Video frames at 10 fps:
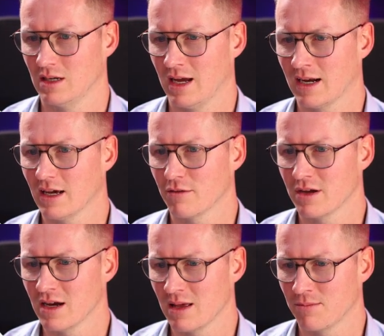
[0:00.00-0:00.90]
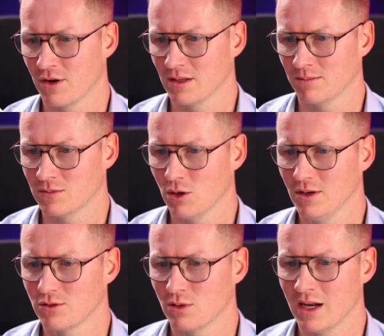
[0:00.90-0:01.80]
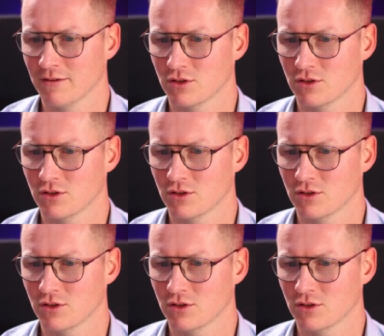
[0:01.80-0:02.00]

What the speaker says: I click over here and I bring them totally to the left.